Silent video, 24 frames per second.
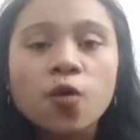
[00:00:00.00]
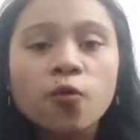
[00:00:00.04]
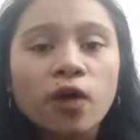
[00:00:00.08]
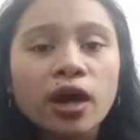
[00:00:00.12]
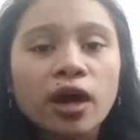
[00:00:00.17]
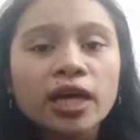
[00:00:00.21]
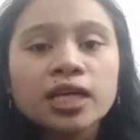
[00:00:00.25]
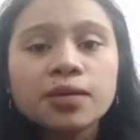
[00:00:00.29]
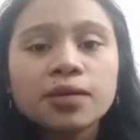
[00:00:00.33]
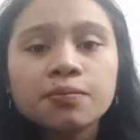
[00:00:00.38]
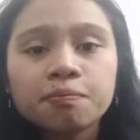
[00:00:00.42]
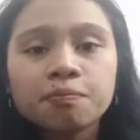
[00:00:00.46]

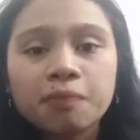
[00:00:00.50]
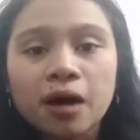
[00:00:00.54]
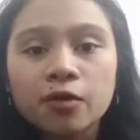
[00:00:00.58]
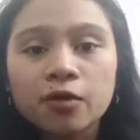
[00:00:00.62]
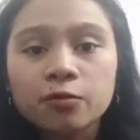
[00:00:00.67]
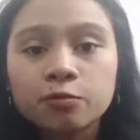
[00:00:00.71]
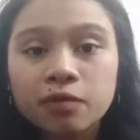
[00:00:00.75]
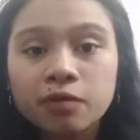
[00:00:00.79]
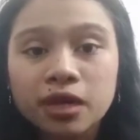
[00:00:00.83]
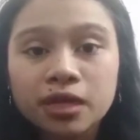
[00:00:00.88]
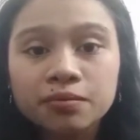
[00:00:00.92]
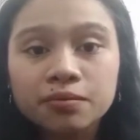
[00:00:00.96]
While
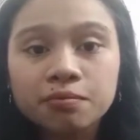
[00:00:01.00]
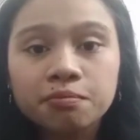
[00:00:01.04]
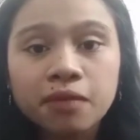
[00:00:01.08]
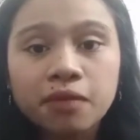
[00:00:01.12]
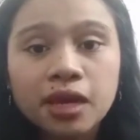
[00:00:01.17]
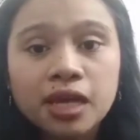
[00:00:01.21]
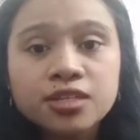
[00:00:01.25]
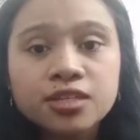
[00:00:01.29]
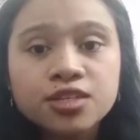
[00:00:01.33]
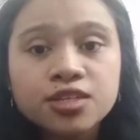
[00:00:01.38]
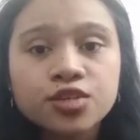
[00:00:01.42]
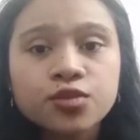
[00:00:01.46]
impoundment
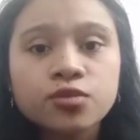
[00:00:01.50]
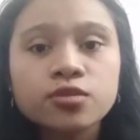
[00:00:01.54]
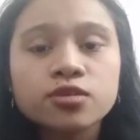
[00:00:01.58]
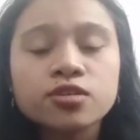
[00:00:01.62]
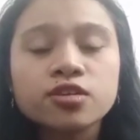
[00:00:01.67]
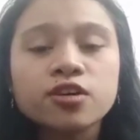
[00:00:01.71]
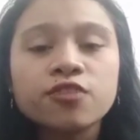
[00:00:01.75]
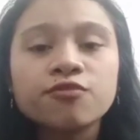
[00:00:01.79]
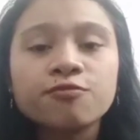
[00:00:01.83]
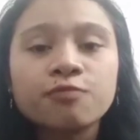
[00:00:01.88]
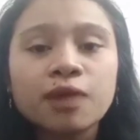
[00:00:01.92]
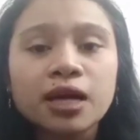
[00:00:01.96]
makes
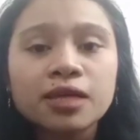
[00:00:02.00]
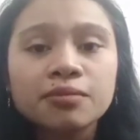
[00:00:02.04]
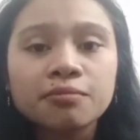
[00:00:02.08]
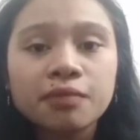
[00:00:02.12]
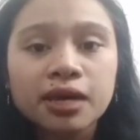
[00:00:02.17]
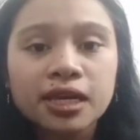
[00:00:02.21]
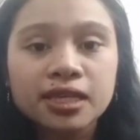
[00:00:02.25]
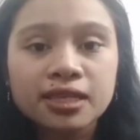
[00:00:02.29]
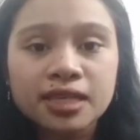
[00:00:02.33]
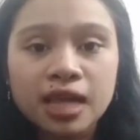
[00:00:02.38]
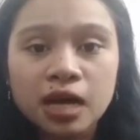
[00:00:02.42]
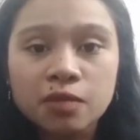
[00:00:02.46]
use of
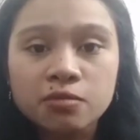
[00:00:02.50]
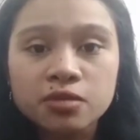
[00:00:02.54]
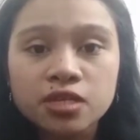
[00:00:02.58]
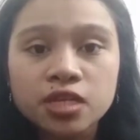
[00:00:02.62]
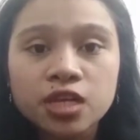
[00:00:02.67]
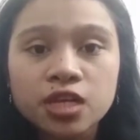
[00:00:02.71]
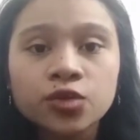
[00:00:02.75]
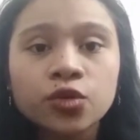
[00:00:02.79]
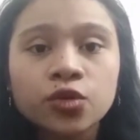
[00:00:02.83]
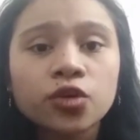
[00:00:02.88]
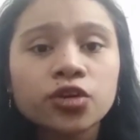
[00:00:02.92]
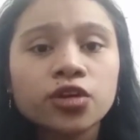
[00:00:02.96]
man-made dams
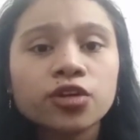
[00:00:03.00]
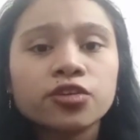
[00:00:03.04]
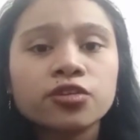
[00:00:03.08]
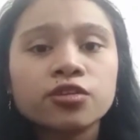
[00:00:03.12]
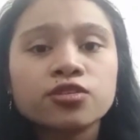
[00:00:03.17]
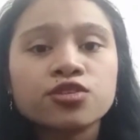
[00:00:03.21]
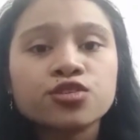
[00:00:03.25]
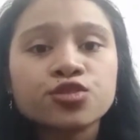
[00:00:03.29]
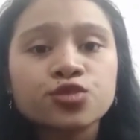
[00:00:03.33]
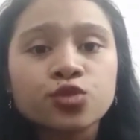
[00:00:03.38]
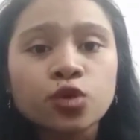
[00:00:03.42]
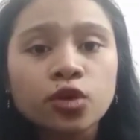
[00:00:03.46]
in order
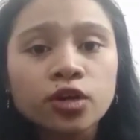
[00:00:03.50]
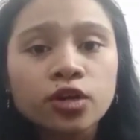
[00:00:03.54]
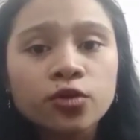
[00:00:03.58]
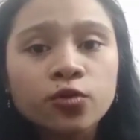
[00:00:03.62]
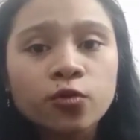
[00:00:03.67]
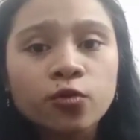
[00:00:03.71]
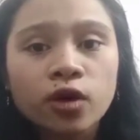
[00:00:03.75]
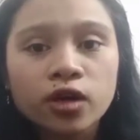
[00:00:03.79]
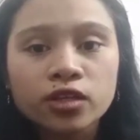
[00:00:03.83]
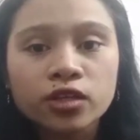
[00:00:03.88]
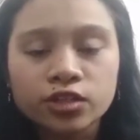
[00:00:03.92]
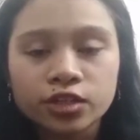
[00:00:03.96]
to
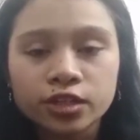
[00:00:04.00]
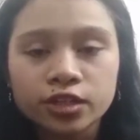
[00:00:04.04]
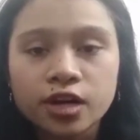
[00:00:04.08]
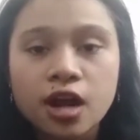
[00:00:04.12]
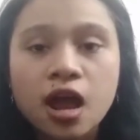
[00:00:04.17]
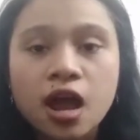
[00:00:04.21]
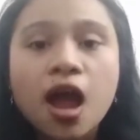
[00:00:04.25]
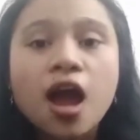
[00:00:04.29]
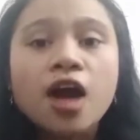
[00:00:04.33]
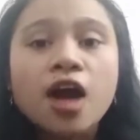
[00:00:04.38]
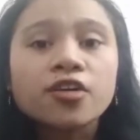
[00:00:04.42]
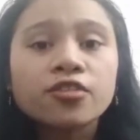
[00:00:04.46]
store water,
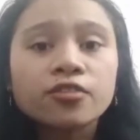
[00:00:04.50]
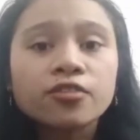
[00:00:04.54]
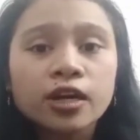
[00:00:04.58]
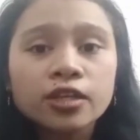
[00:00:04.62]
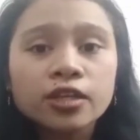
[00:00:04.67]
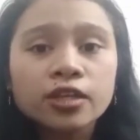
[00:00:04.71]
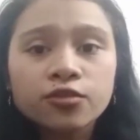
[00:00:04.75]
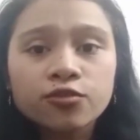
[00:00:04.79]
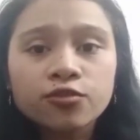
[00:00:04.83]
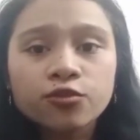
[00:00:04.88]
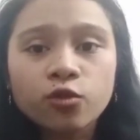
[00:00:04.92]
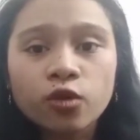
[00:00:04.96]

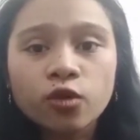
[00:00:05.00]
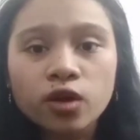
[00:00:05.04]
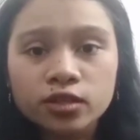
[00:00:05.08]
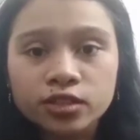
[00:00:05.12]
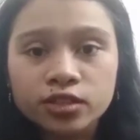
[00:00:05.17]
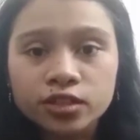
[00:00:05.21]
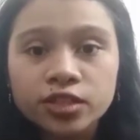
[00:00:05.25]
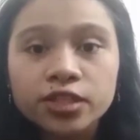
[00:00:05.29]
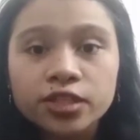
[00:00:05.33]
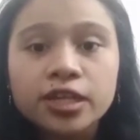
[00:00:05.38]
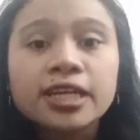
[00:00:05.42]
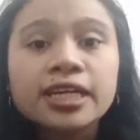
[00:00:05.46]

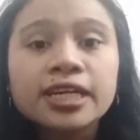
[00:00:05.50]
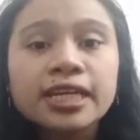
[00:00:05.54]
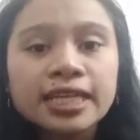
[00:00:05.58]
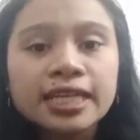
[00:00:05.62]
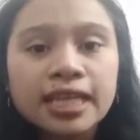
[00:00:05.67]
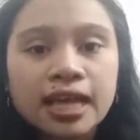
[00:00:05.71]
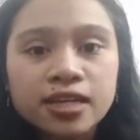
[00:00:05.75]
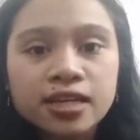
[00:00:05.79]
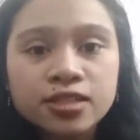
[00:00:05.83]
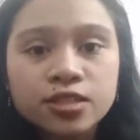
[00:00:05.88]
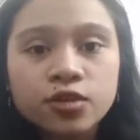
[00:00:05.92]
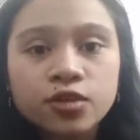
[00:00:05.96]
run-of-water
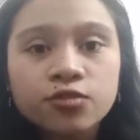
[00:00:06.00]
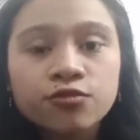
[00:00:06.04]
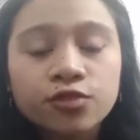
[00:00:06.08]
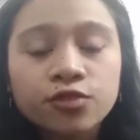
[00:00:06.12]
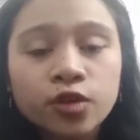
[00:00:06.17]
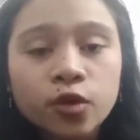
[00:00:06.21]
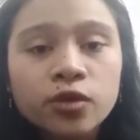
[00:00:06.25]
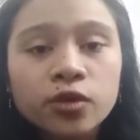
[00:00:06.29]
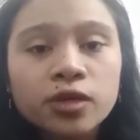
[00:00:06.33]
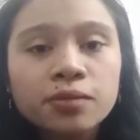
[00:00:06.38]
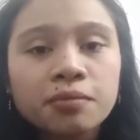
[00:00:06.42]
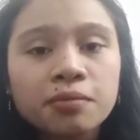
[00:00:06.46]
relies on
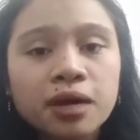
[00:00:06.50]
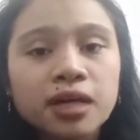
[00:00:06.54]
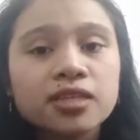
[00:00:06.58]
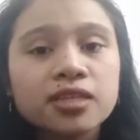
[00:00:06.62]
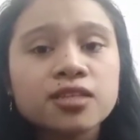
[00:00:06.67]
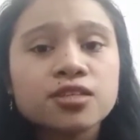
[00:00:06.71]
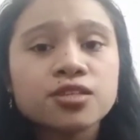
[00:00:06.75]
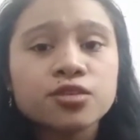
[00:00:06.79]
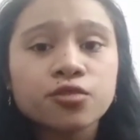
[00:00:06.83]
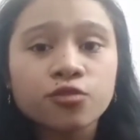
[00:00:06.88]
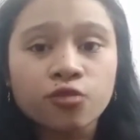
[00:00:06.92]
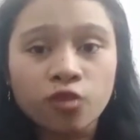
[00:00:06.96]
flowing
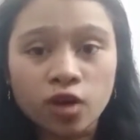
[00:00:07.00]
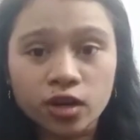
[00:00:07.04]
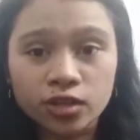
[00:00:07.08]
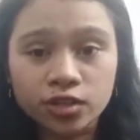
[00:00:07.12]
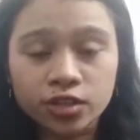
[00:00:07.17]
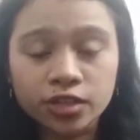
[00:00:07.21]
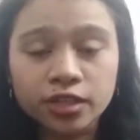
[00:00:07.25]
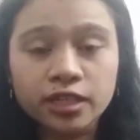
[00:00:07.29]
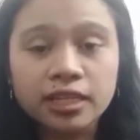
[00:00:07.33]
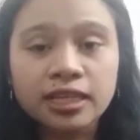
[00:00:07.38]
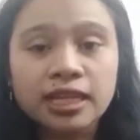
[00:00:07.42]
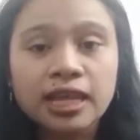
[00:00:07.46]
bodies of
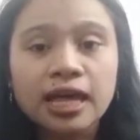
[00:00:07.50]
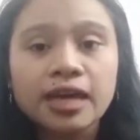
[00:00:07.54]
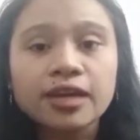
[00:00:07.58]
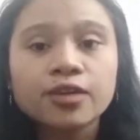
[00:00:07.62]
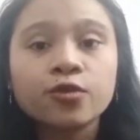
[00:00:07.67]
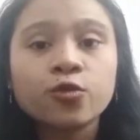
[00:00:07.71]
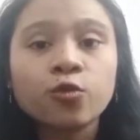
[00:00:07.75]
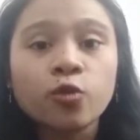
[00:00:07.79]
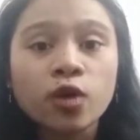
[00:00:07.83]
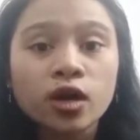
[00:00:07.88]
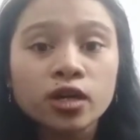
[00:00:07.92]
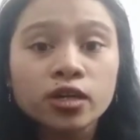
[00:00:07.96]
water
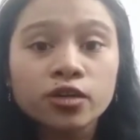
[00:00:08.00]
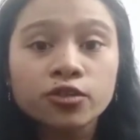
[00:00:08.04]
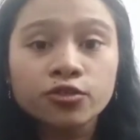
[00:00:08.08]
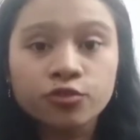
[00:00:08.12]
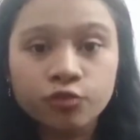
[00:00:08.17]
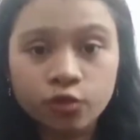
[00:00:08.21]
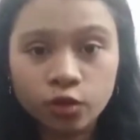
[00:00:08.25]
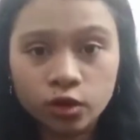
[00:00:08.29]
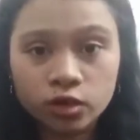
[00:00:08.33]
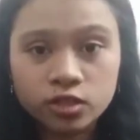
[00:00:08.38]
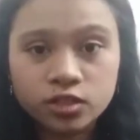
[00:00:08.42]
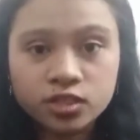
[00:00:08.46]
like
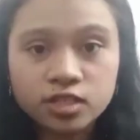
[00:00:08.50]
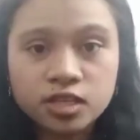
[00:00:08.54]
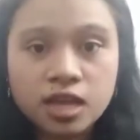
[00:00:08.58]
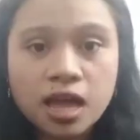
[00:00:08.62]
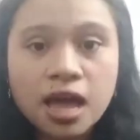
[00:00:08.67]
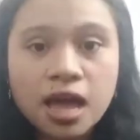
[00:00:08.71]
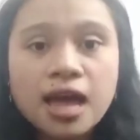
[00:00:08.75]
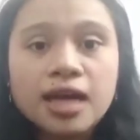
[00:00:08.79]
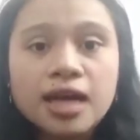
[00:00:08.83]
waterfalls.